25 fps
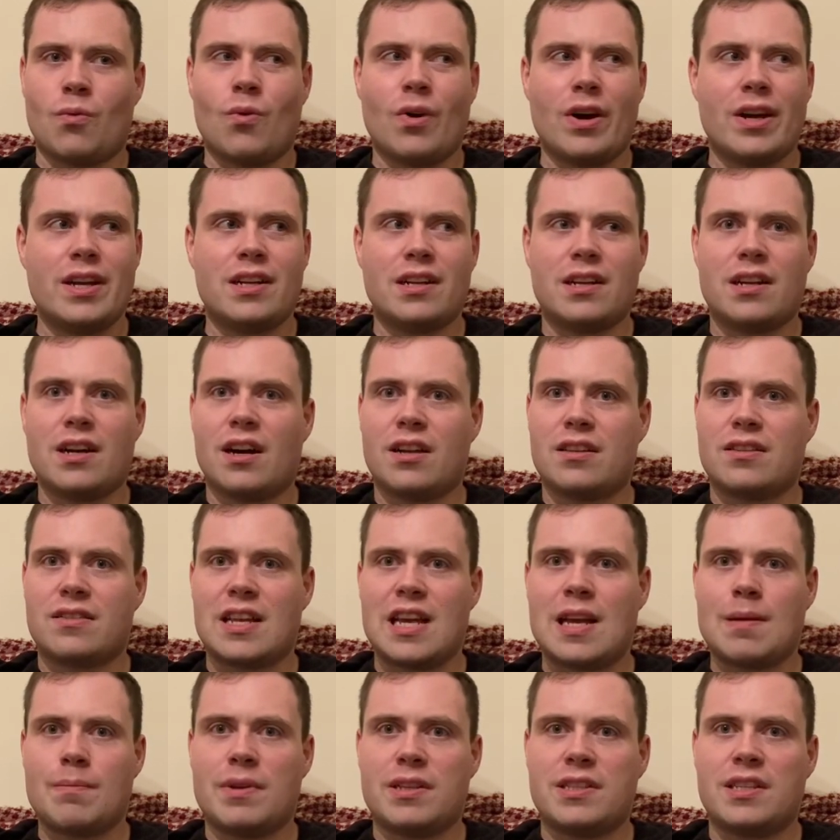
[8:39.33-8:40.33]
Why in God's
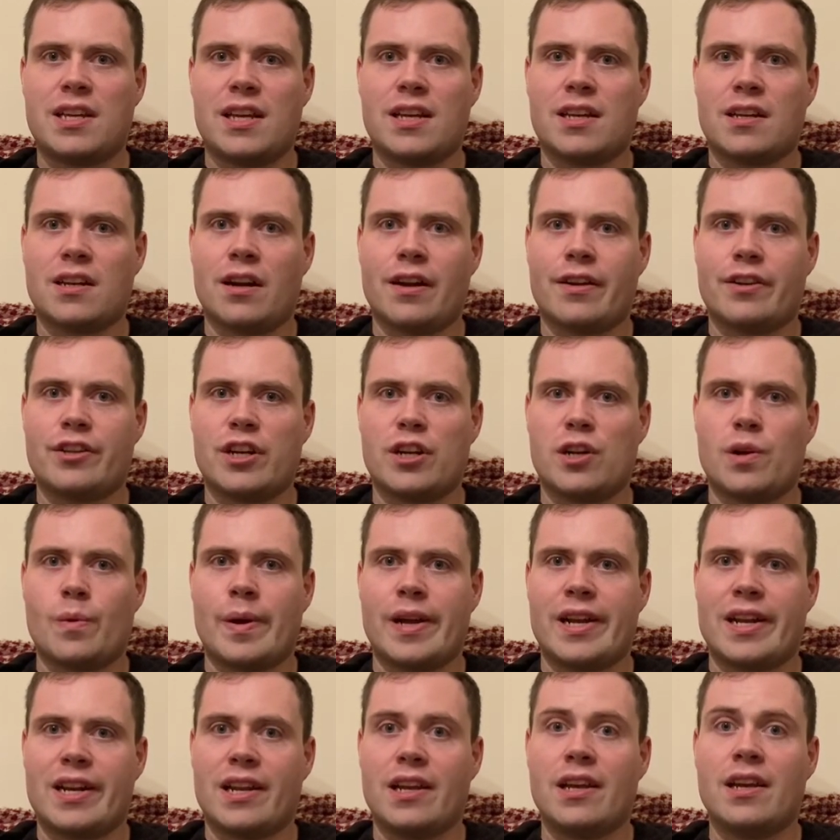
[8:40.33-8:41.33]
name be taking on a Jay
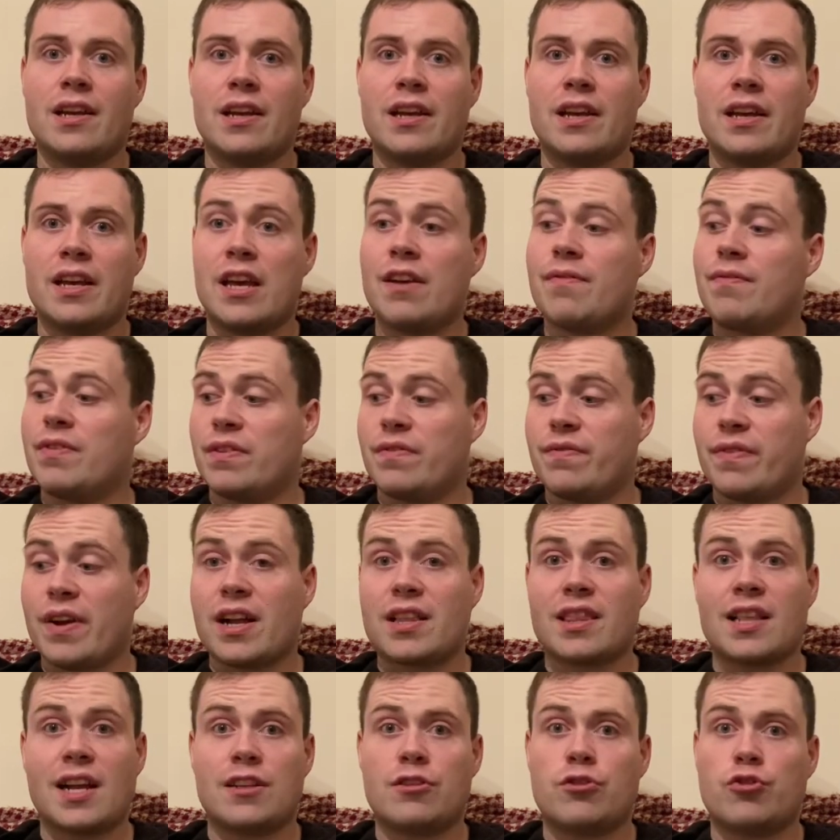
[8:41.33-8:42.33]
Quigley? If in
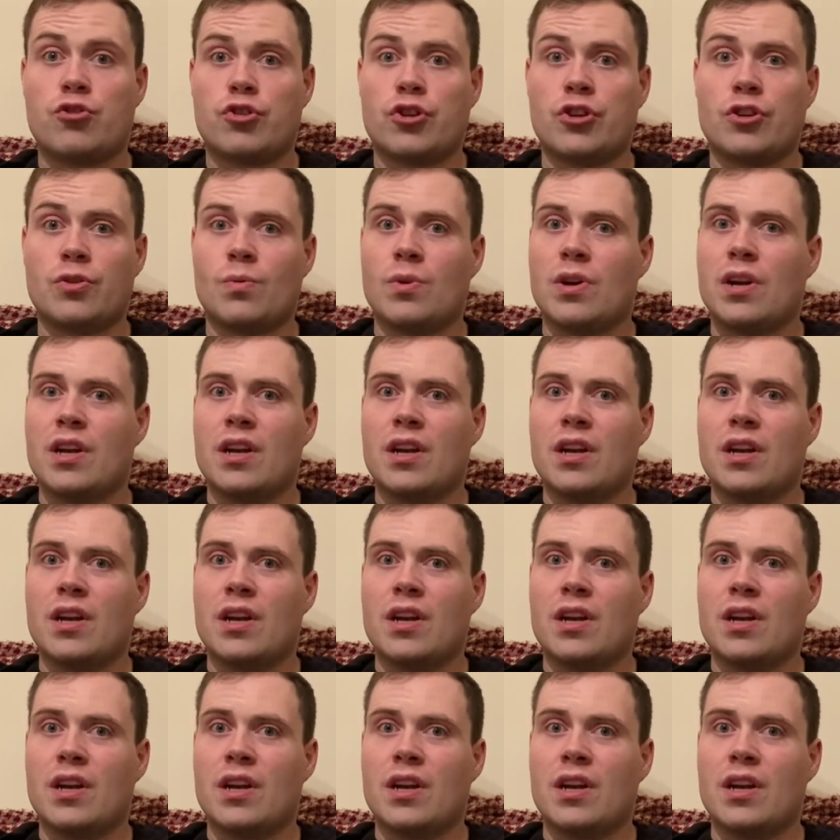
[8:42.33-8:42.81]
fact that's true.